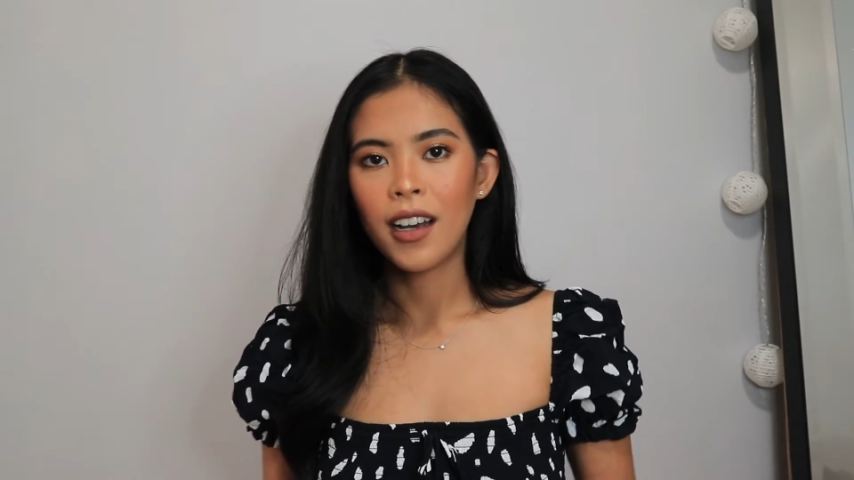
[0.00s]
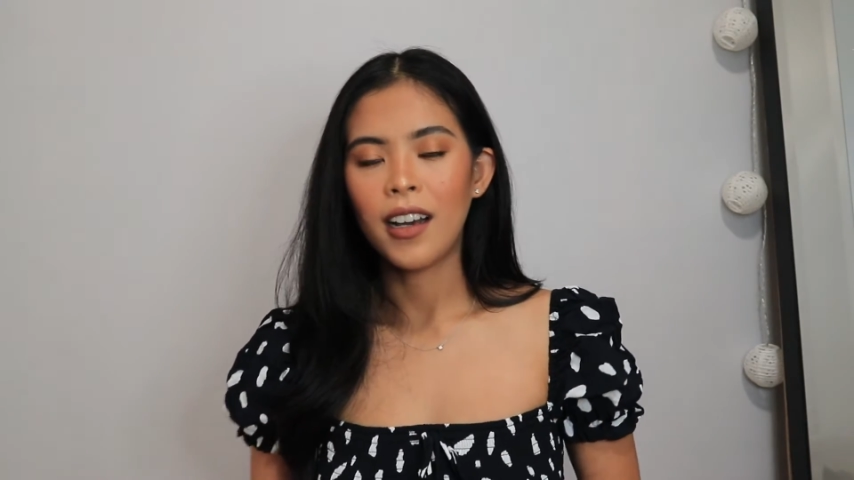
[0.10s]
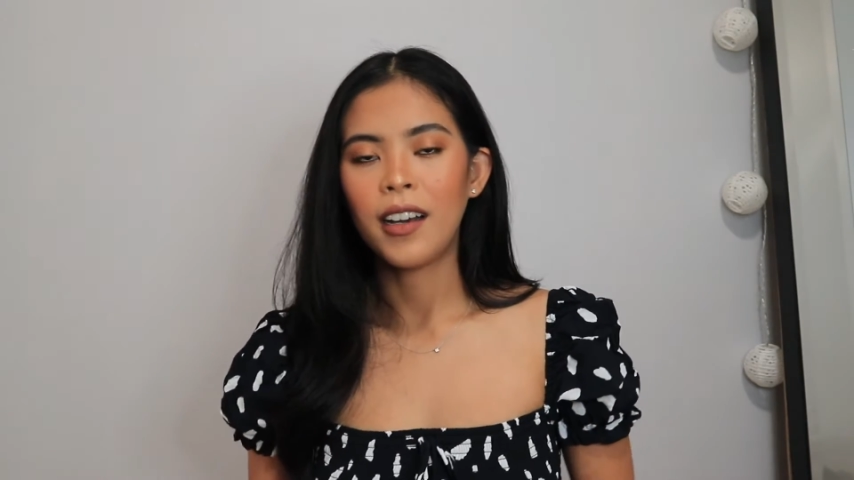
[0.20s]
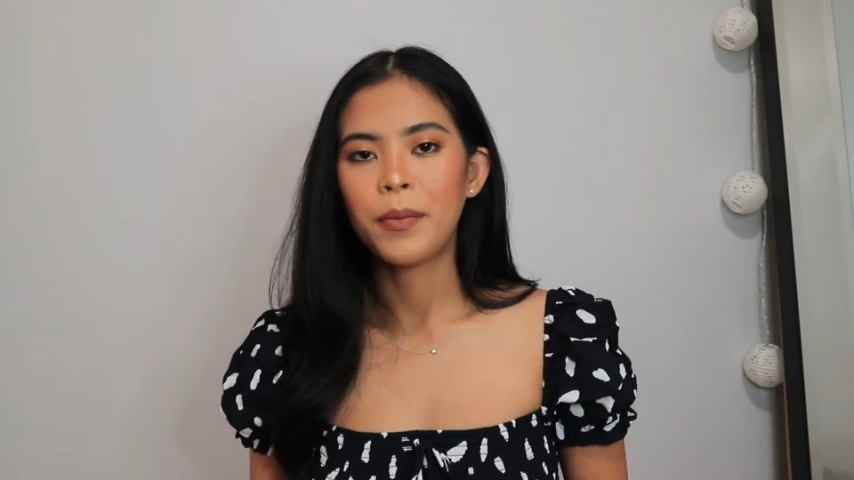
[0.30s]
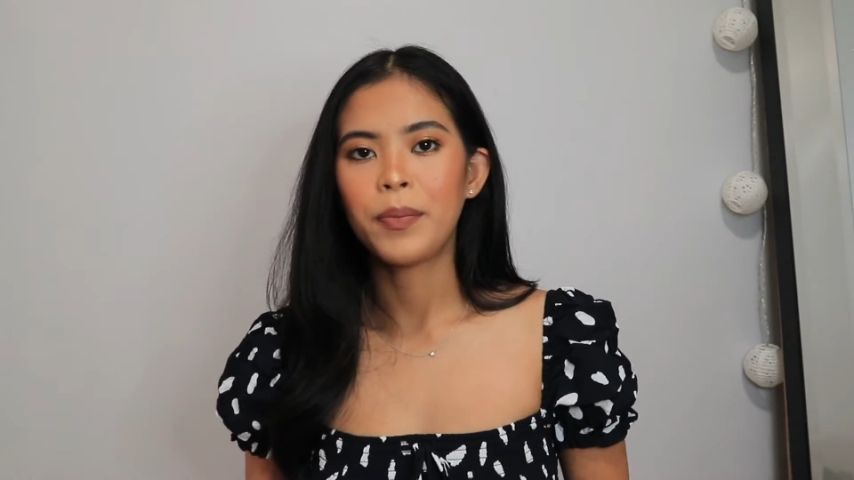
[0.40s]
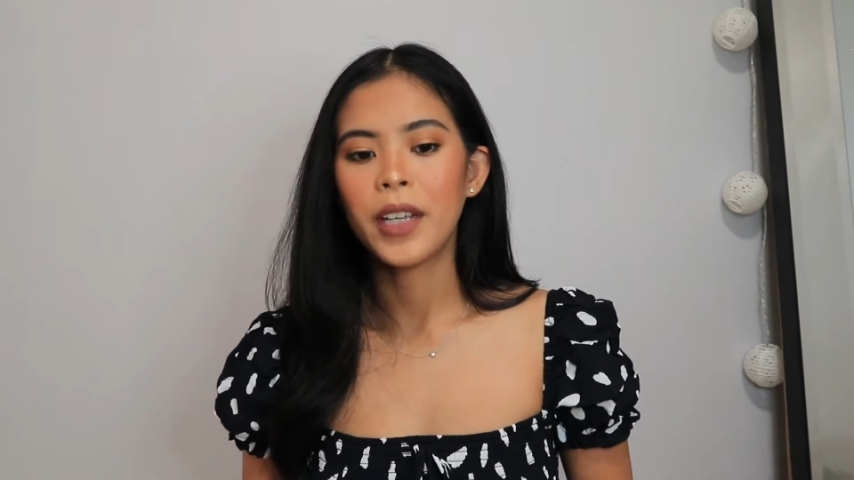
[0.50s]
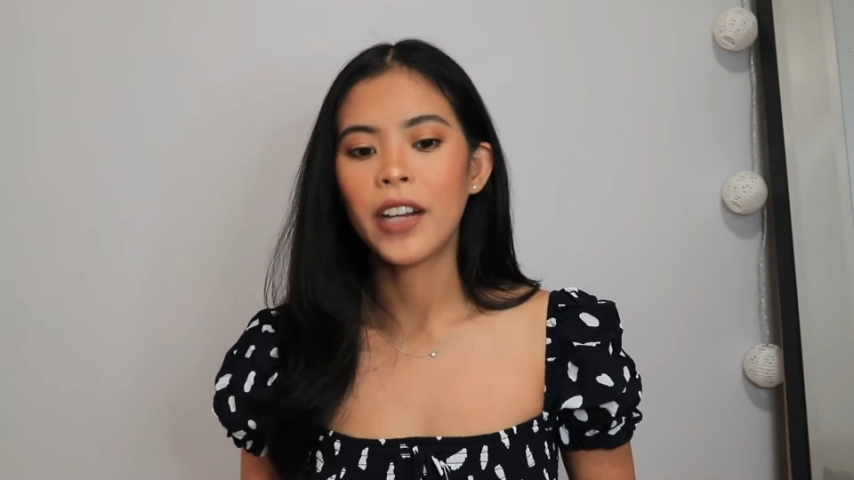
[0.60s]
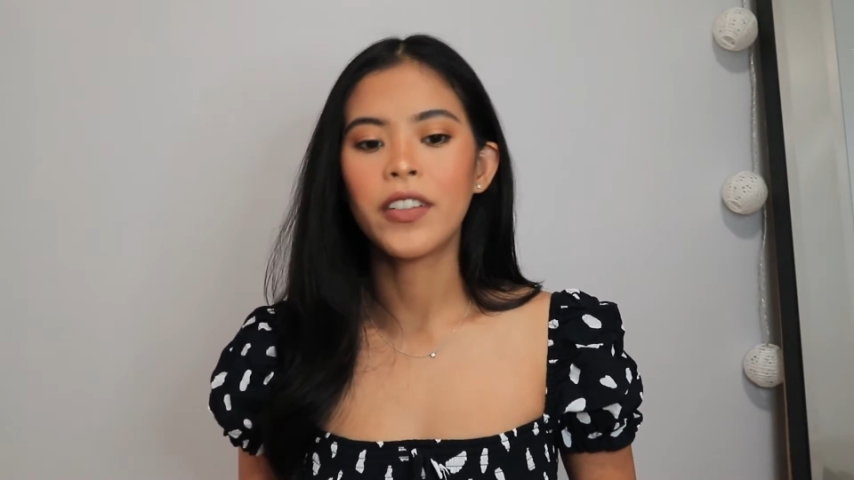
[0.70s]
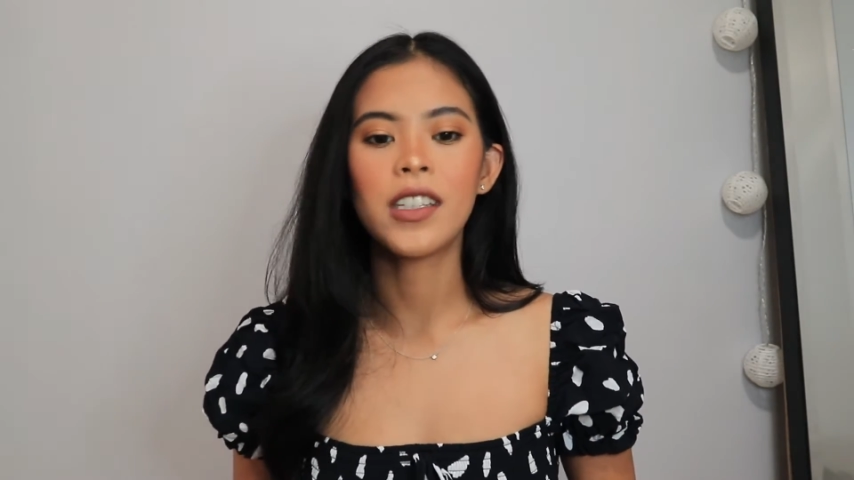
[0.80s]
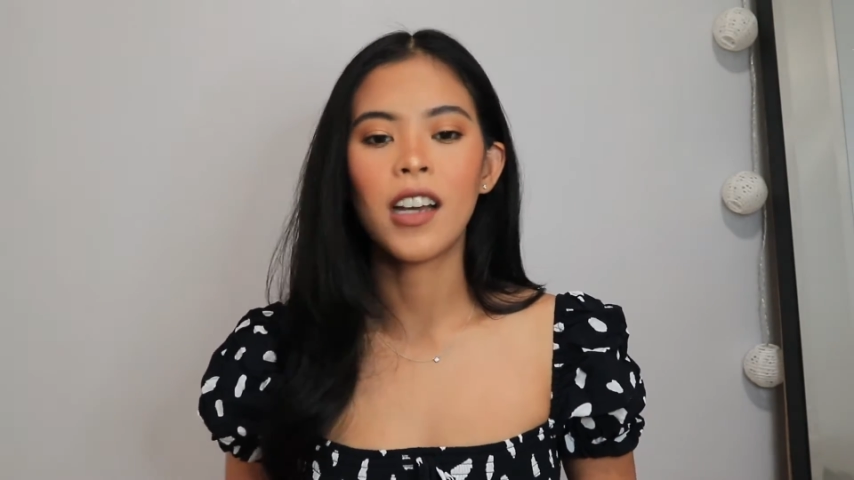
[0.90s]

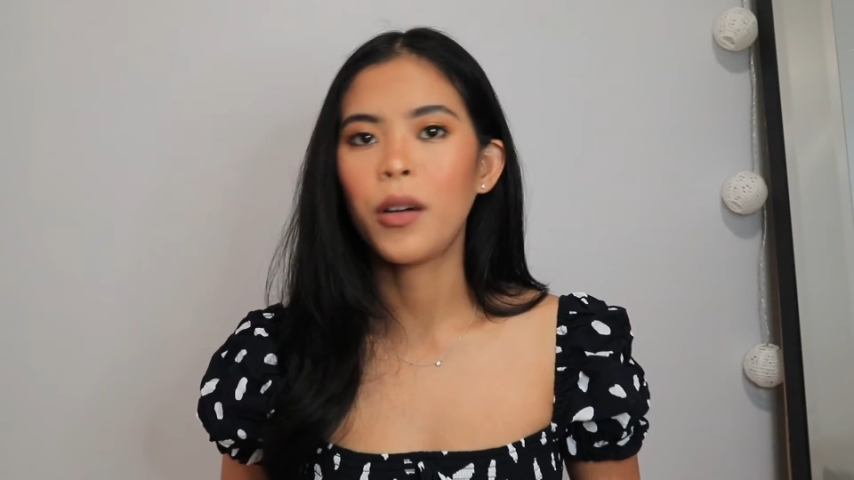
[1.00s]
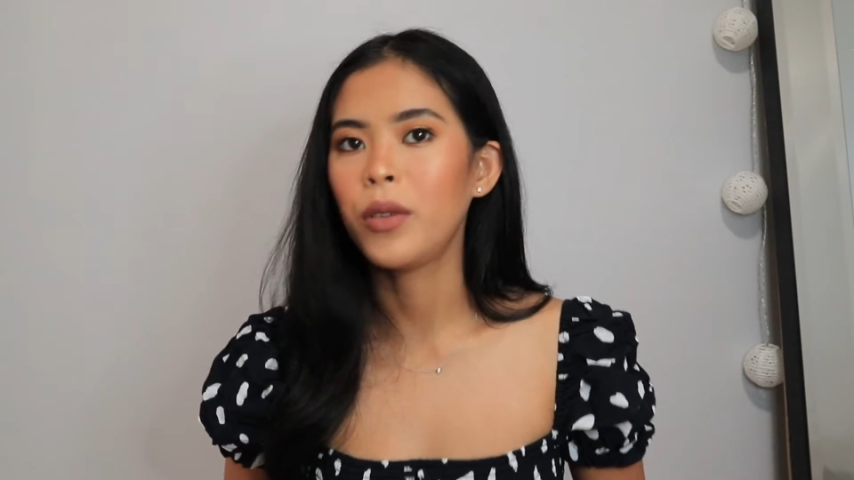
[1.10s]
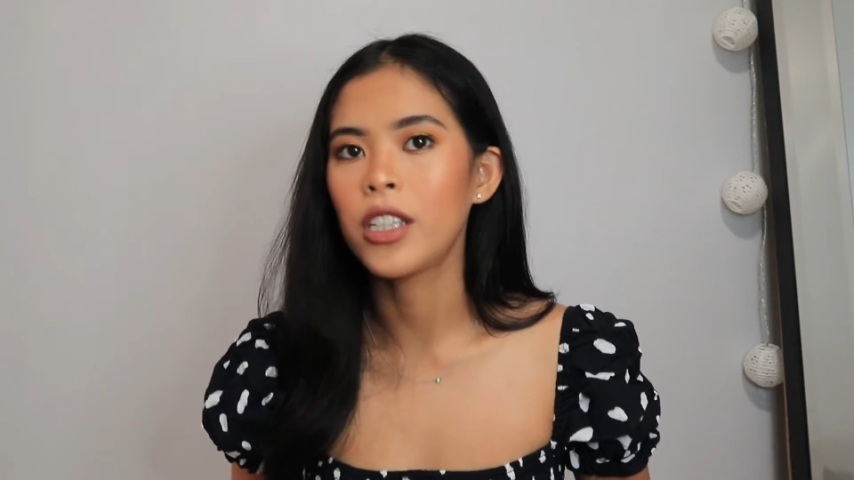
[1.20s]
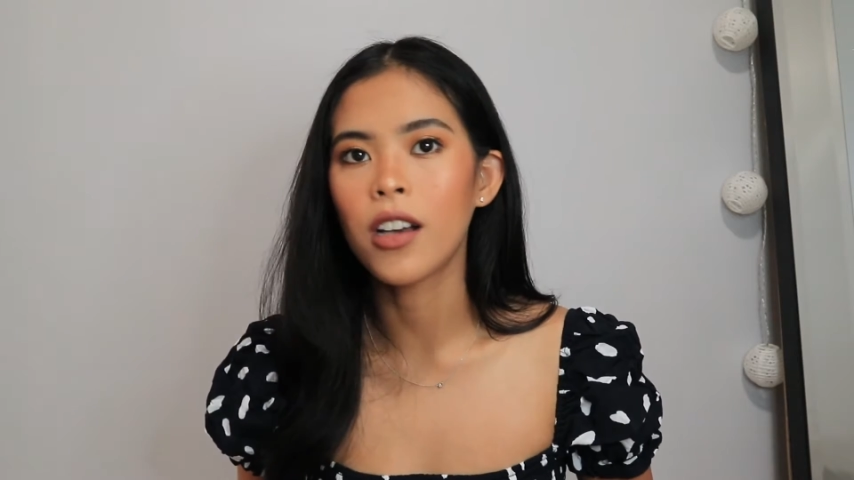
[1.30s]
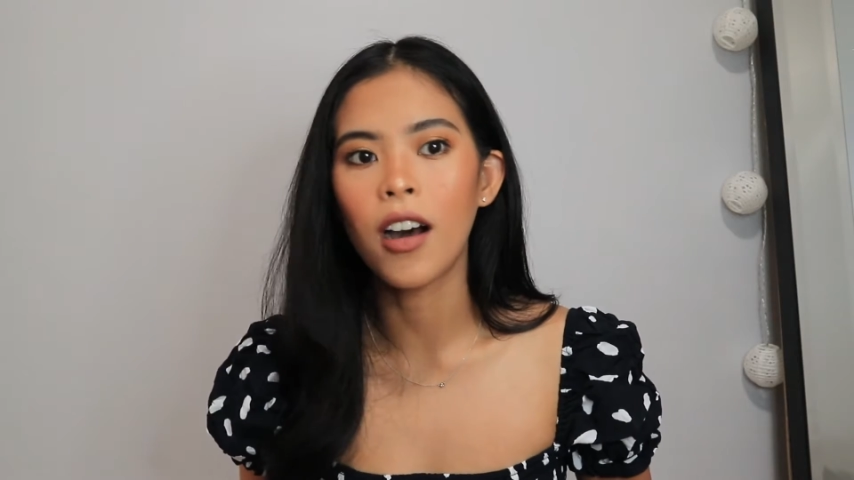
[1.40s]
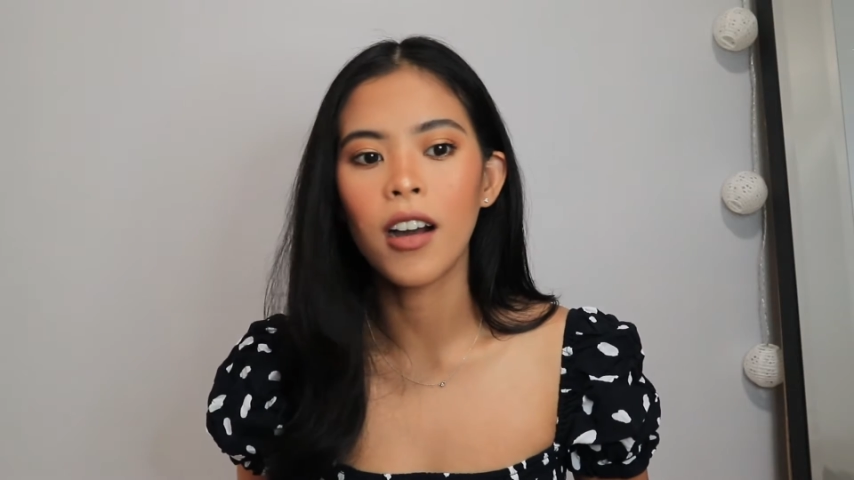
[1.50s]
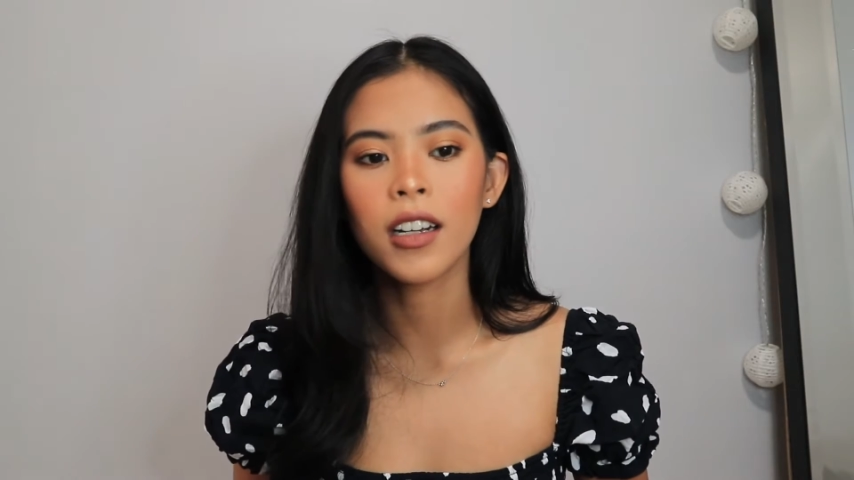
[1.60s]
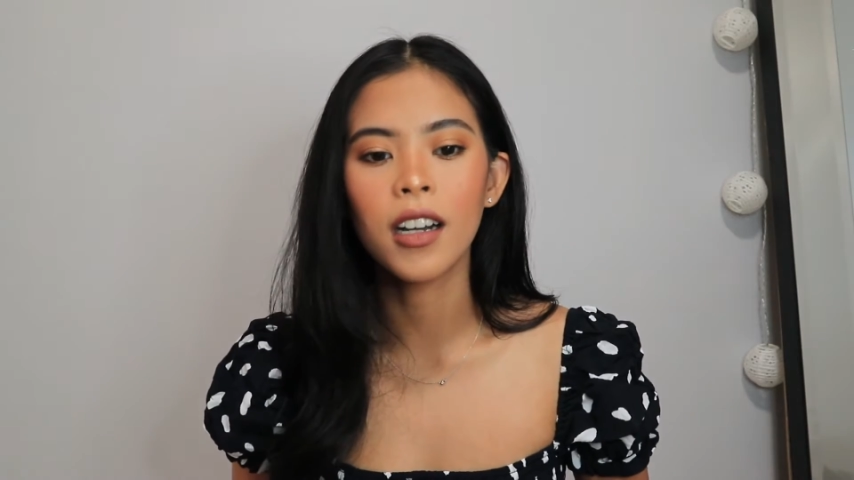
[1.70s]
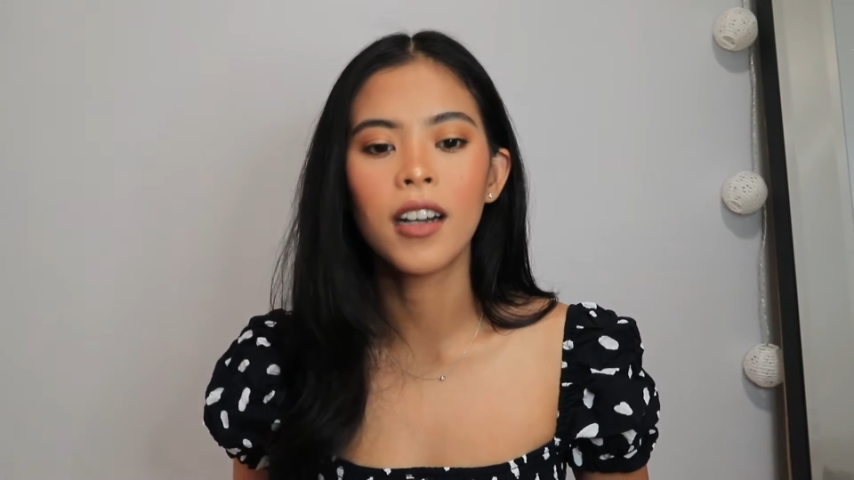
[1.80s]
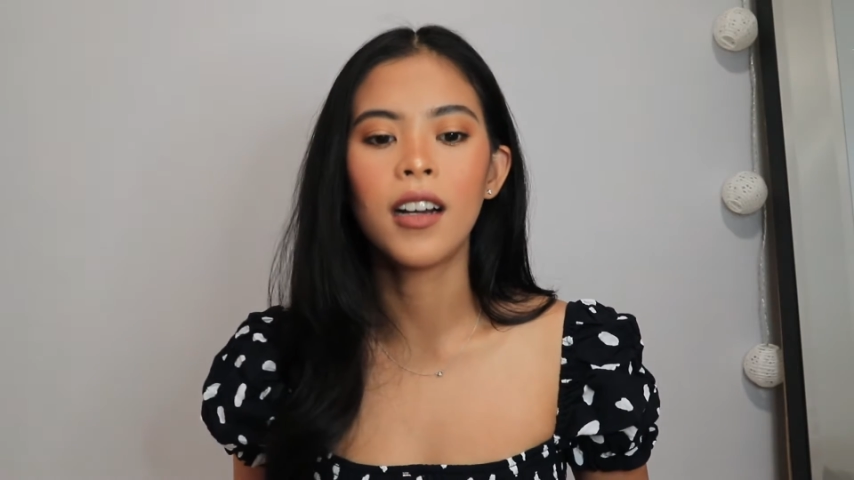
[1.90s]
every time we talk.